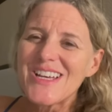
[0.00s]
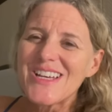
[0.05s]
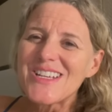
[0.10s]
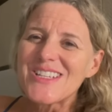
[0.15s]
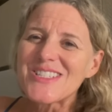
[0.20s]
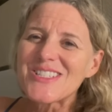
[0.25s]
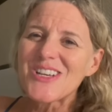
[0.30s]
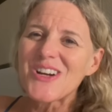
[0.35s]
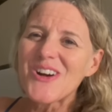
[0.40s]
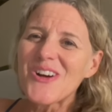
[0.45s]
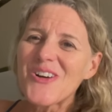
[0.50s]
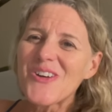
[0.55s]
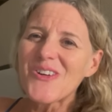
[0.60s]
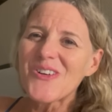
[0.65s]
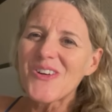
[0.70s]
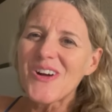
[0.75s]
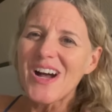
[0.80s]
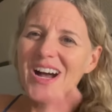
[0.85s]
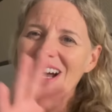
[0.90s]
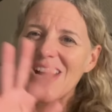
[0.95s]

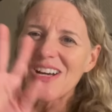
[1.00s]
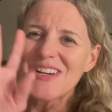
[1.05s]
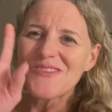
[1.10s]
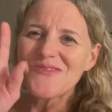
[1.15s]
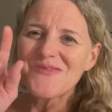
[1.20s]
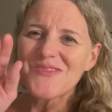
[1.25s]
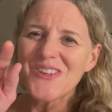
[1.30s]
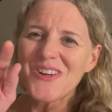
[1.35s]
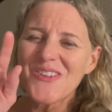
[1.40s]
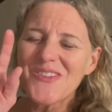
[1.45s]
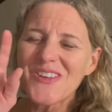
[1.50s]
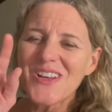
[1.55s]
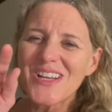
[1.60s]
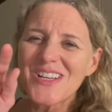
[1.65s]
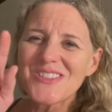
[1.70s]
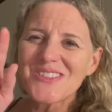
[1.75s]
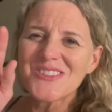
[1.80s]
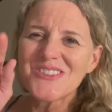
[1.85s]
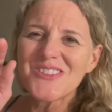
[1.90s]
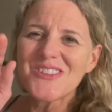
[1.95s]
So hope you
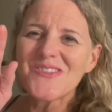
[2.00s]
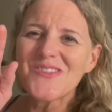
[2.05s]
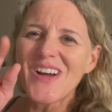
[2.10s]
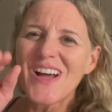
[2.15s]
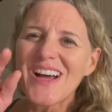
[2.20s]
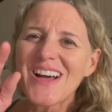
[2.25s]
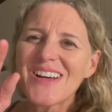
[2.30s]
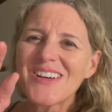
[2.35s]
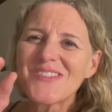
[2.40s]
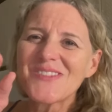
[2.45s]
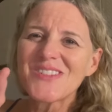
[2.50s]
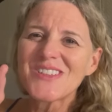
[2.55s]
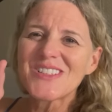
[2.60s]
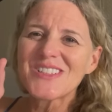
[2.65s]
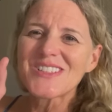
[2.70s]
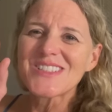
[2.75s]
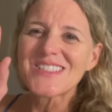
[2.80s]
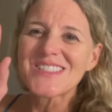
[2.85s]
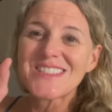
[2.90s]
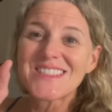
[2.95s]
guys are doing well.
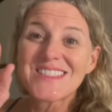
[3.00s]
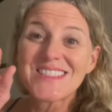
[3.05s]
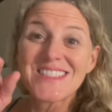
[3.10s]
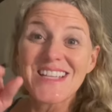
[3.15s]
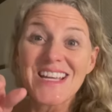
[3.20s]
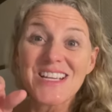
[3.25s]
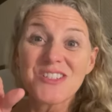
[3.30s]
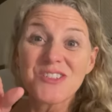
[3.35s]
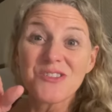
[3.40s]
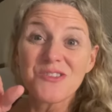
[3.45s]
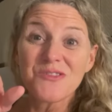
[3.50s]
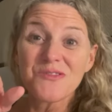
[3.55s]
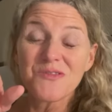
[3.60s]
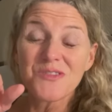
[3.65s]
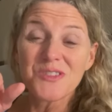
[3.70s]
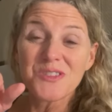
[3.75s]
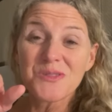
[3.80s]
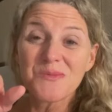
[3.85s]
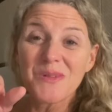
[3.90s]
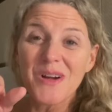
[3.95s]
We'll stay tuned
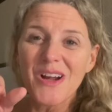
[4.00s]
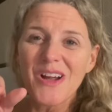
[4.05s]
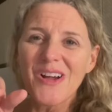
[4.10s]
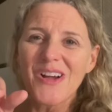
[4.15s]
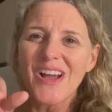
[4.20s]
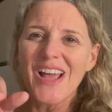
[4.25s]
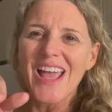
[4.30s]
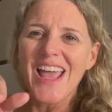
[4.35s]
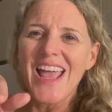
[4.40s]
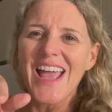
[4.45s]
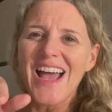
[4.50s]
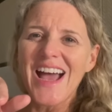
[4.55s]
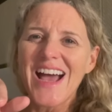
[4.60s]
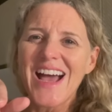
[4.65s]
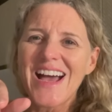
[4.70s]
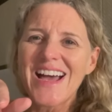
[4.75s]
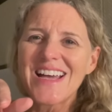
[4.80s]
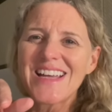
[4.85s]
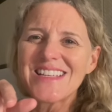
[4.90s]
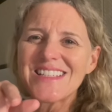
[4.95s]
for tomorrow
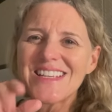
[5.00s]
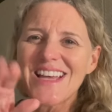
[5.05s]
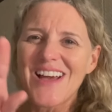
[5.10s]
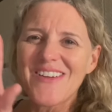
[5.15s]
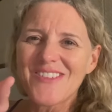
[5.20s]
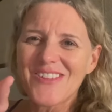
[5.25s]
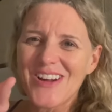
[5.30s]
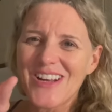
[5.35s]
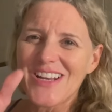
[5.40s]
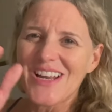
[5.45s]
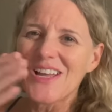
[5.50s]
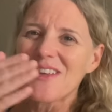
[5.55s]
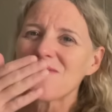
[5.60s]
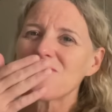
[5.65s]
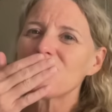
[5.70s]
and have a great night.